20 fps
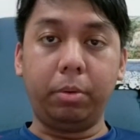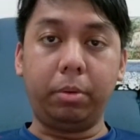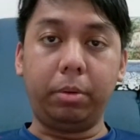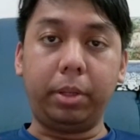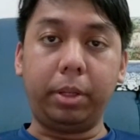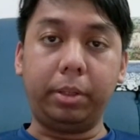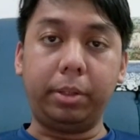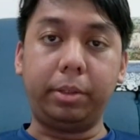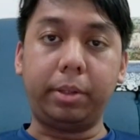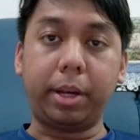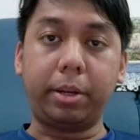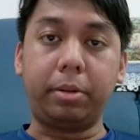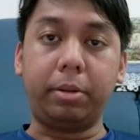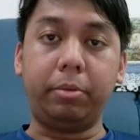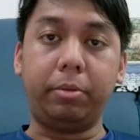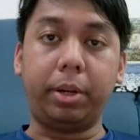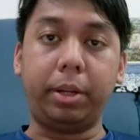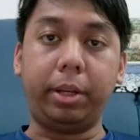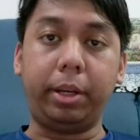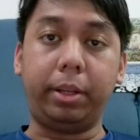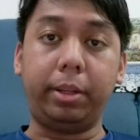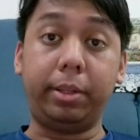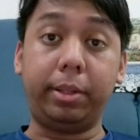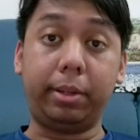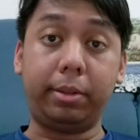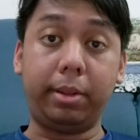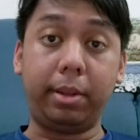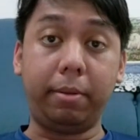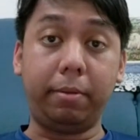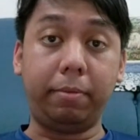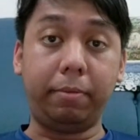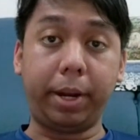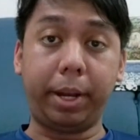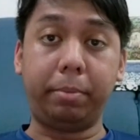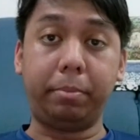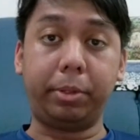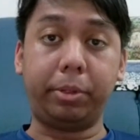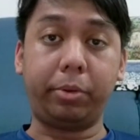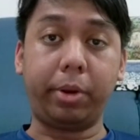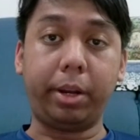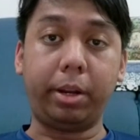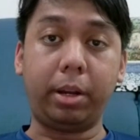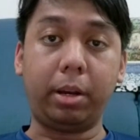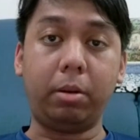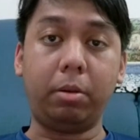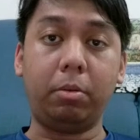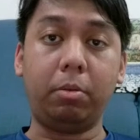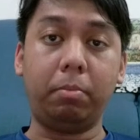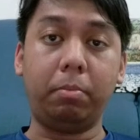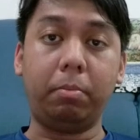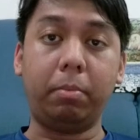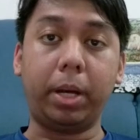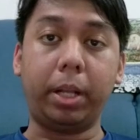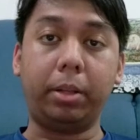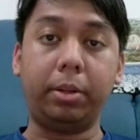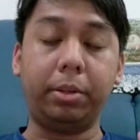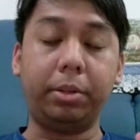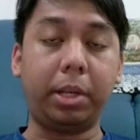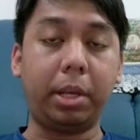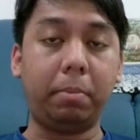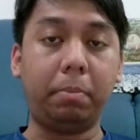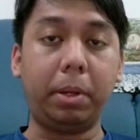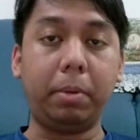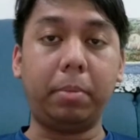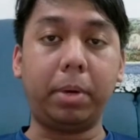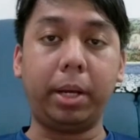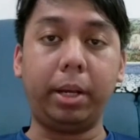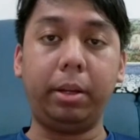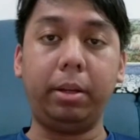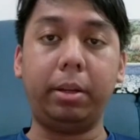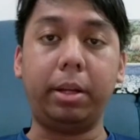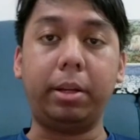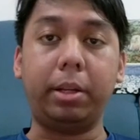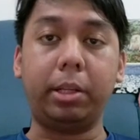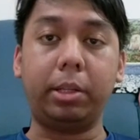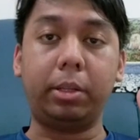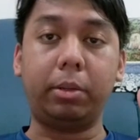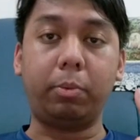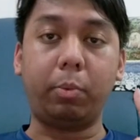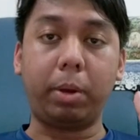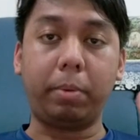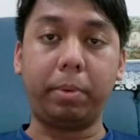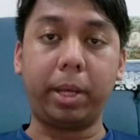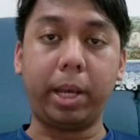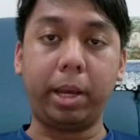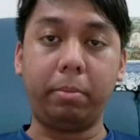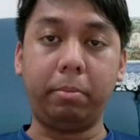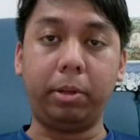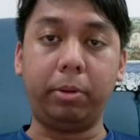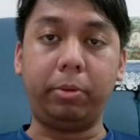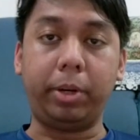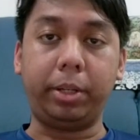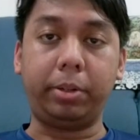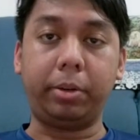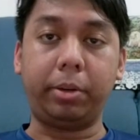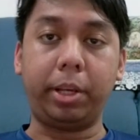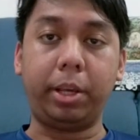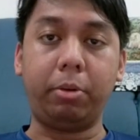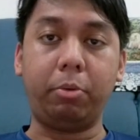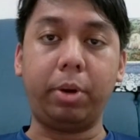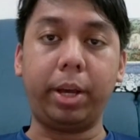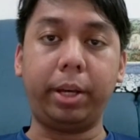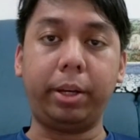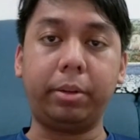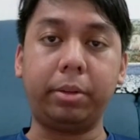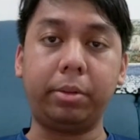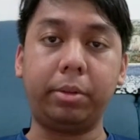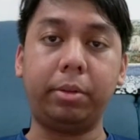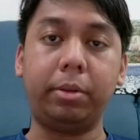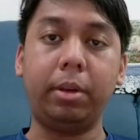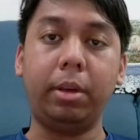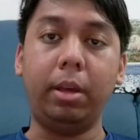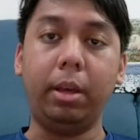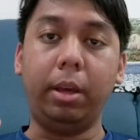this is actually running in 60 frames right now, but just keep in mind that this webcam, the Razer Kiyo X,